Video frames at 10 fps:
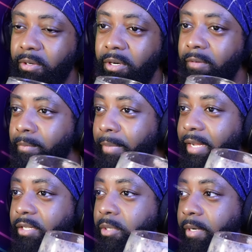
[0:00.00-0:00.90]
know you're banging
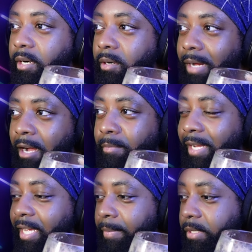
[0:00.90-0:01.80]
a superhero. I'll
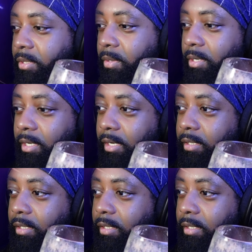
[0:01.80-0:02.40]
like, keep the suit on.